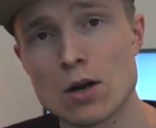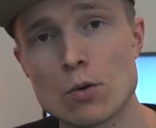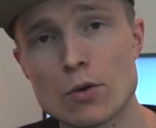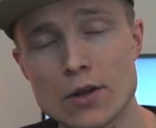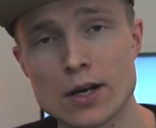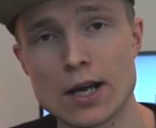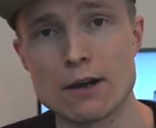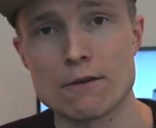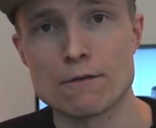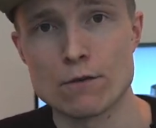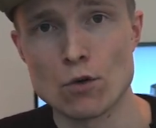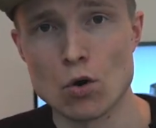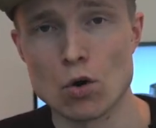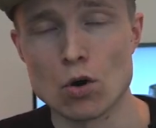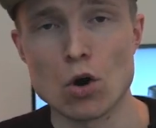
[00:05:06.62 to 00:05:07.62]
with an
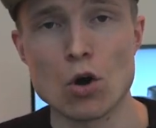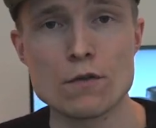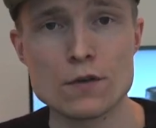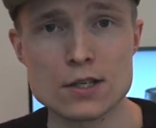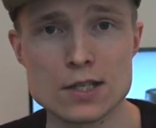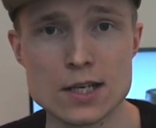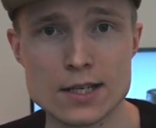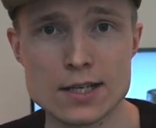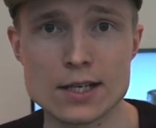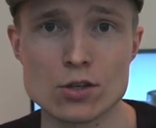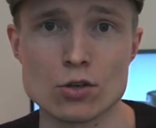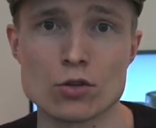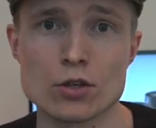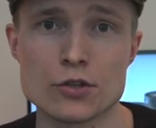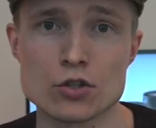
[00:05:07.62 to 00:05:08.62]
f4. Obviously
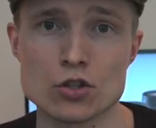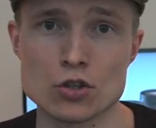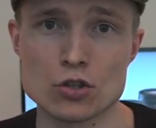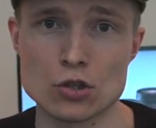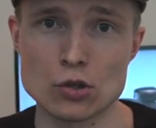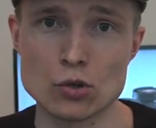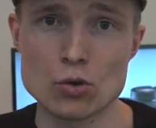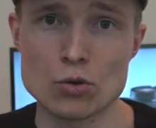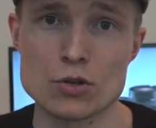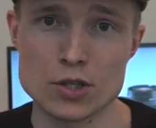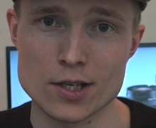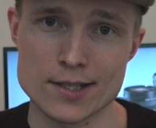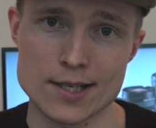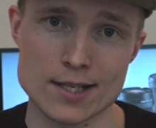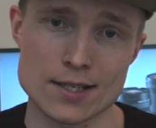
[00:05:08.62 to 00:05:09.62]
Nikon has just launched,
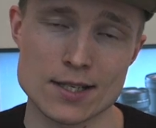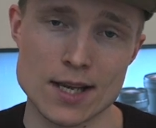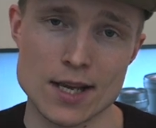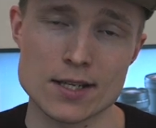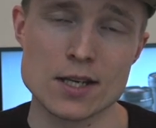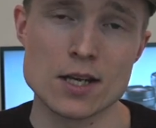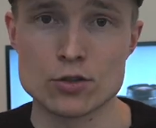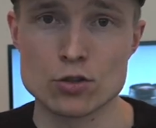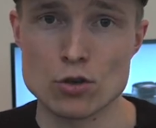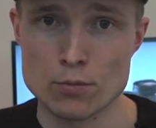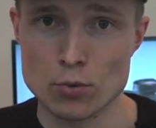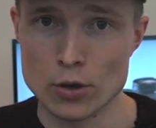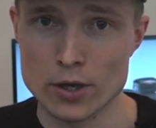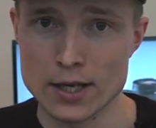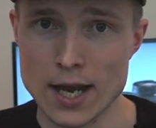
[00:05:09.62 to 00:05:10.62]
as I said,
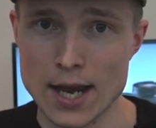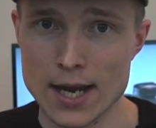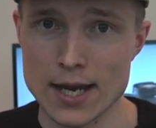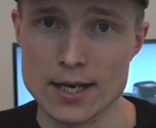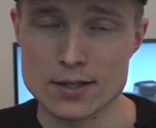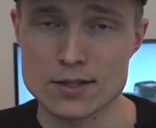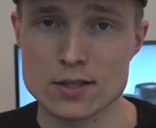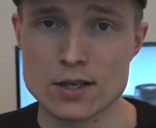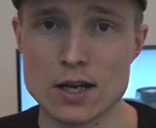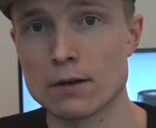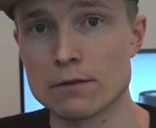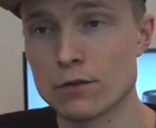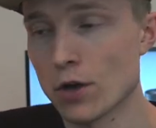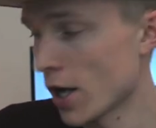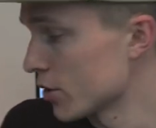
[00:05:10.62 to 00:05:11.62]
2.8
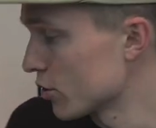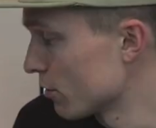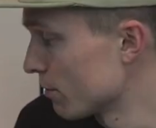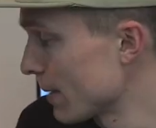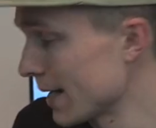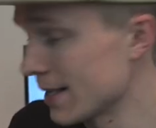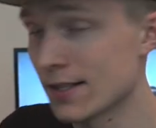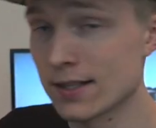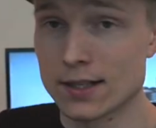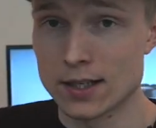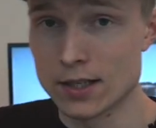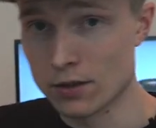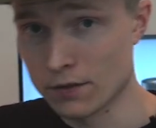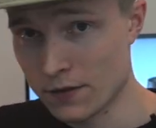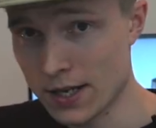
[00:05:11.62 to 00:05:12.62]
version
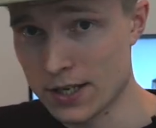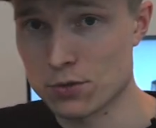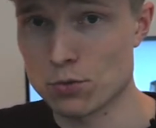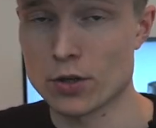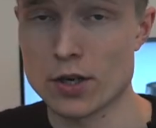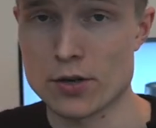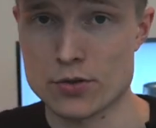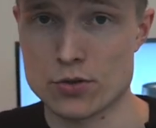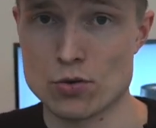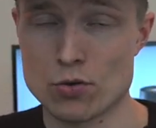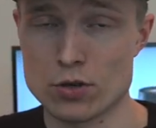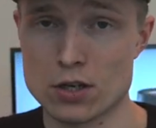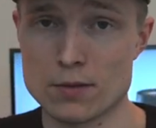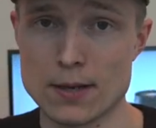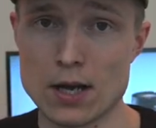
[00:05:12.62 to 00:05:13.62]
basically of this, what I was
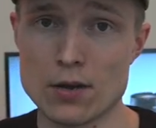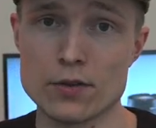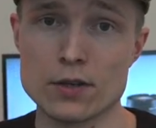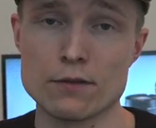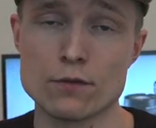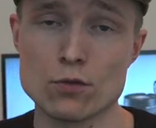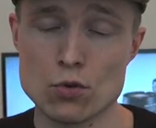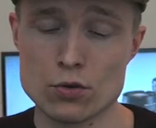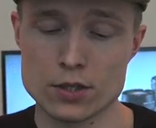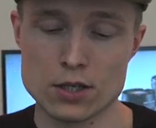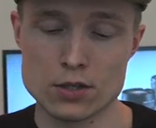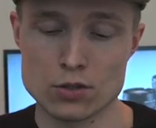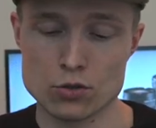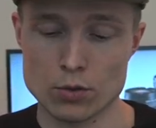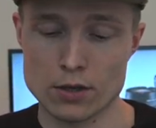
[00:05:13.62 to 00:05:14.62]
talking about, the
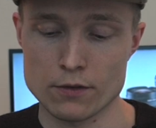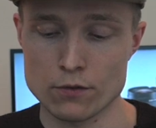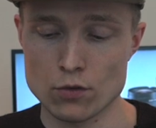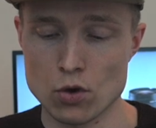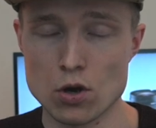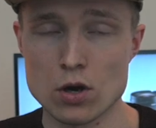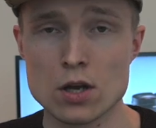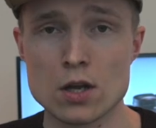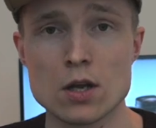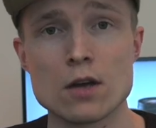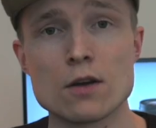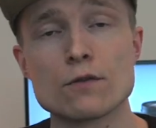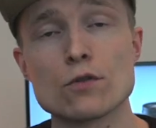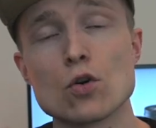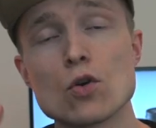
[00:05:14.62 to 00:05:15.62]
14 to 24
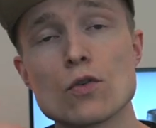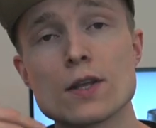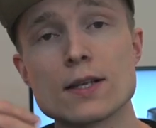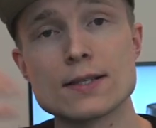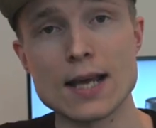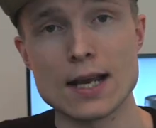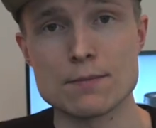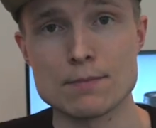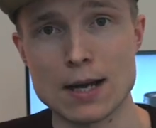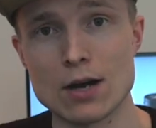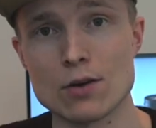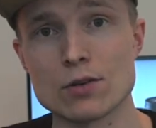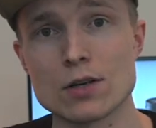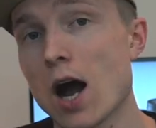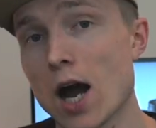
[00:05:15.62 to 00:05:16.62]
for the Z
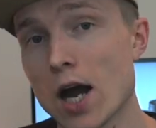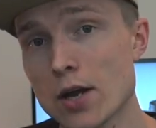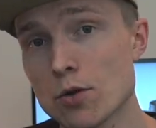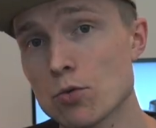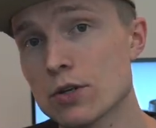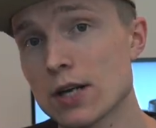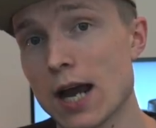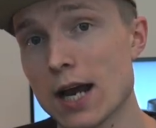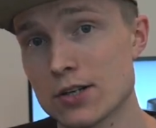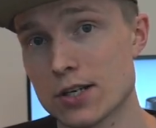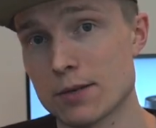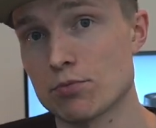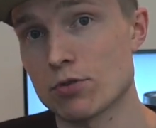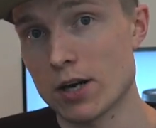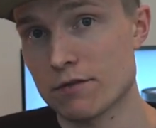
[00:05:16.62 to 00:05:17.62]
mount. I would
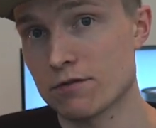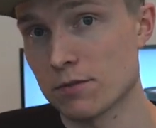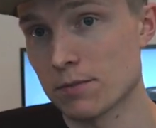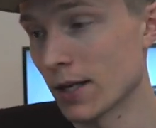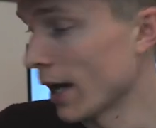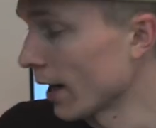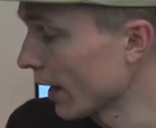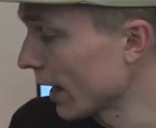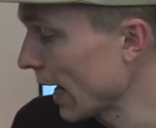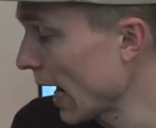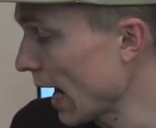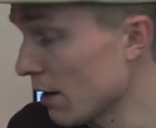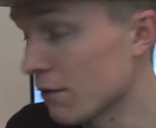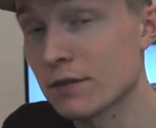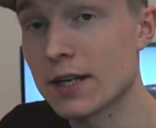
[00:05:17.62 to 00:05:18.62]
actually preferably, and I have